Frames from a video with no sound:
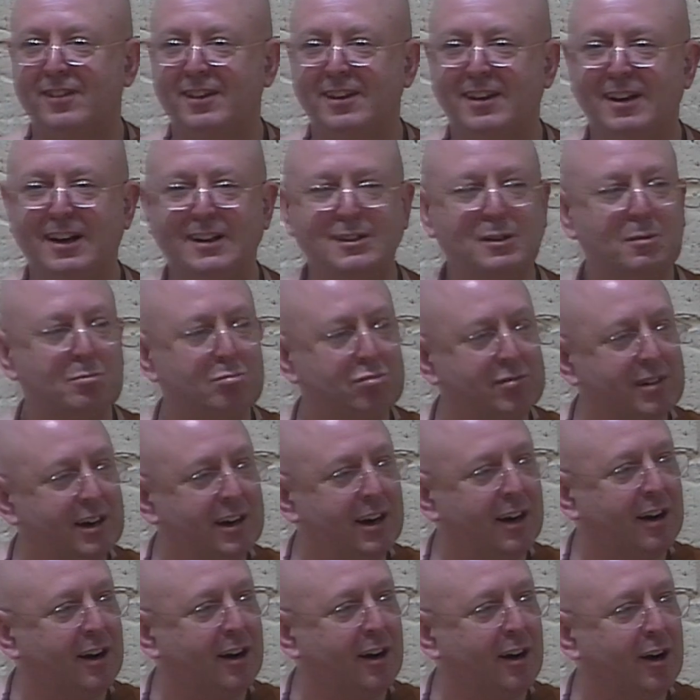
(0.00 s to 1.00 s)
It's a
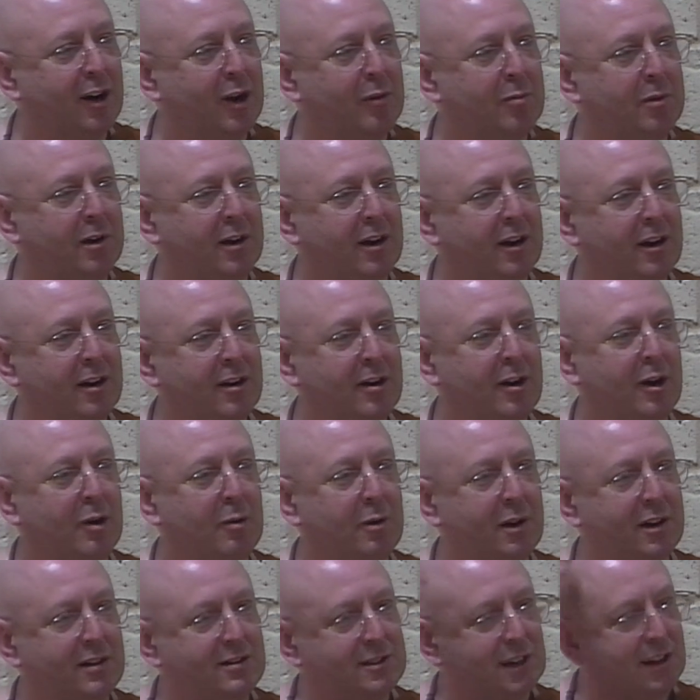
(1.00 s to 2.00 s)
brilliant argument, and no
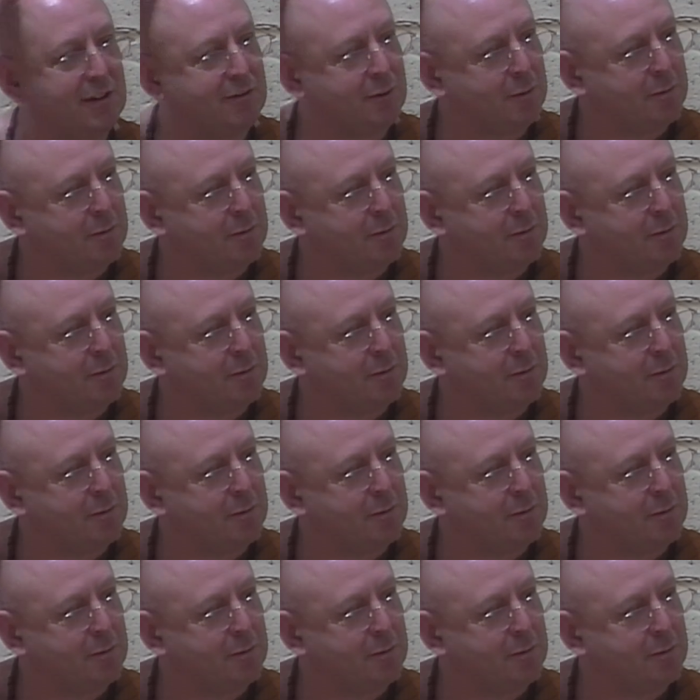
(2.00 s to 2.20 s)
one has ever